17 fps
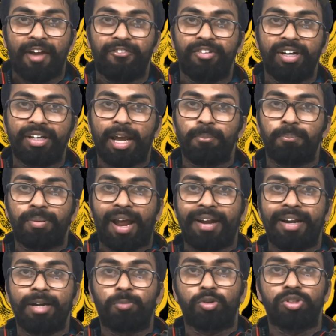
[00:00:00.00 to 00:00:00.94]
Every time
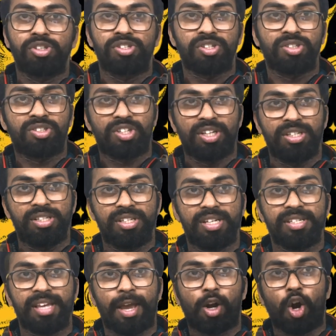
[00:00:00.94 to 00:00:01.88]
planet position changes,